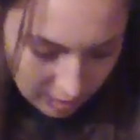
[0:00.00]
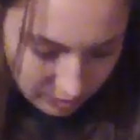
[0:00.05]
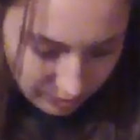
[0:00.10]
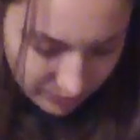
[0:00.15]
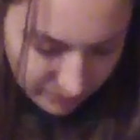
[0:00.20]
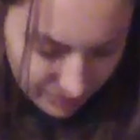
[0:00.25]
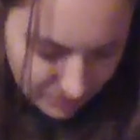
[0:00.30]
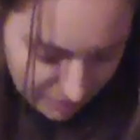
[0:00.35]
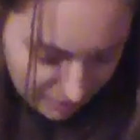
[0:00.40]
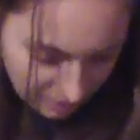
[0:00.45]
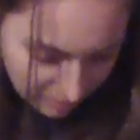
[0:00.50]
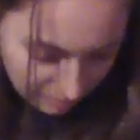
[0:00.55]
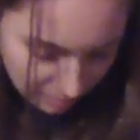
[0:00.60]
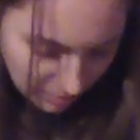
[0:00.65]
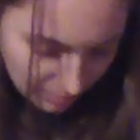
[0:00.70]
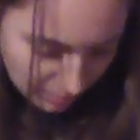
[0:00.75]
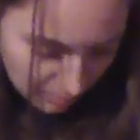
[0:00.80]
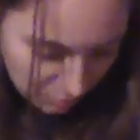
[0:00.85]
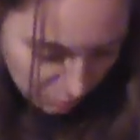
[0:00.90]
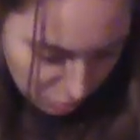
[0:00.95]
Feels like it
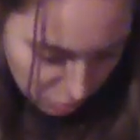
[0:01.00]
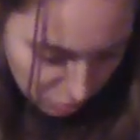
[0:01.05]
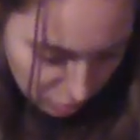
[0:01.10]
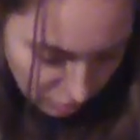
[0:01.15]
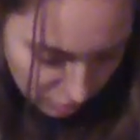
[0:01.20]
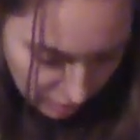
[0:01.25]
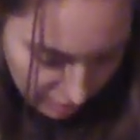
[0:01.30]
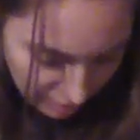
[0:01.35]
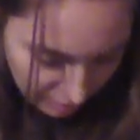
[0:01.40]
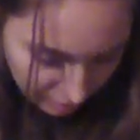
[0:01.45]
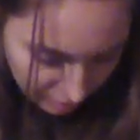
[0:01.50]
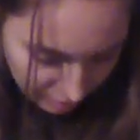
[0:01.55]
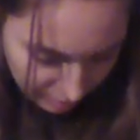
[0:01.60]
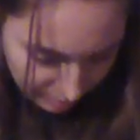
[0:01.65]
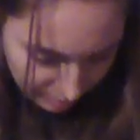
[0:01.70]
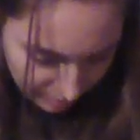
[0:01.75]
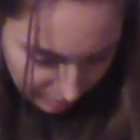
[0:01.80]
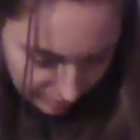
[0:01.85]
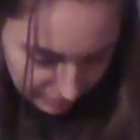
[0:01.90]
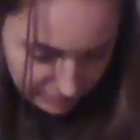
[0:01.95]
might be wool. I don't know
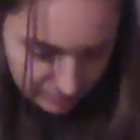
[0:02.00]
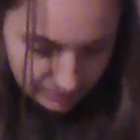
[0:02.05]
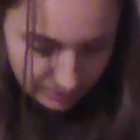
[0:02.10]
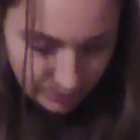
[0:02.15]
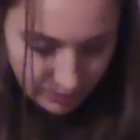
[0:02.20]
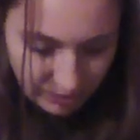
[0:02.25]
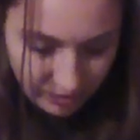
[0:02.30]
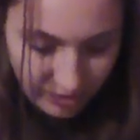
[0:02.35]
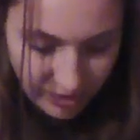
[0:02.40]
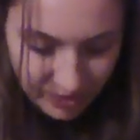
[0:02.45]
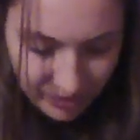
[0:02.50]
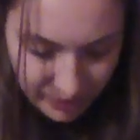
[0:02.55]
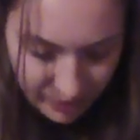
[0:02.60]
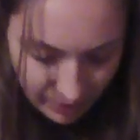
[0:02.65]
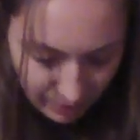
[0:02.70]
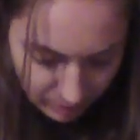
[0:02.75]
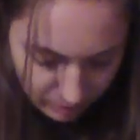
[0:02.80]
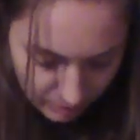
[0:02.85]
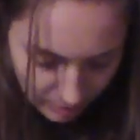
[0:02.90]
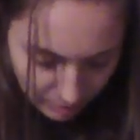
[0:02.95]
what it is. I'm gonna find the
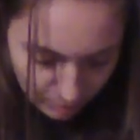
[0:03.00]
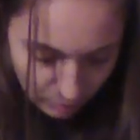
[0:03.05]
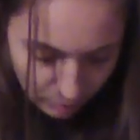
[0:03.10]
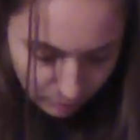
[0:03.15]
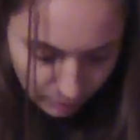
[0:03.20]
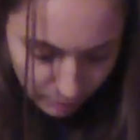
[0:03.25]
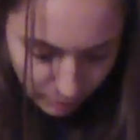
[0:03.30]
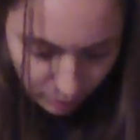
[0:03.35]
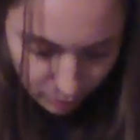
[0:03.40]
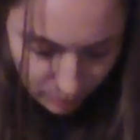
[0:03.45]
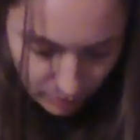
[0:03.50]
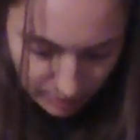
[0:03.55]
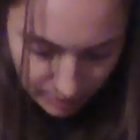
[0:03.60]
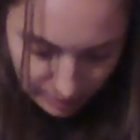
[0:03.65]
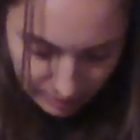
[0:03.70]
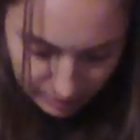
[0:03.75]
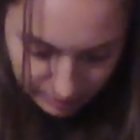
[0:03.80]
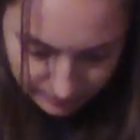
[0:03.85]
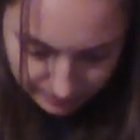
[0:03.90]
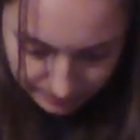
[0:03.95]
care label real quick.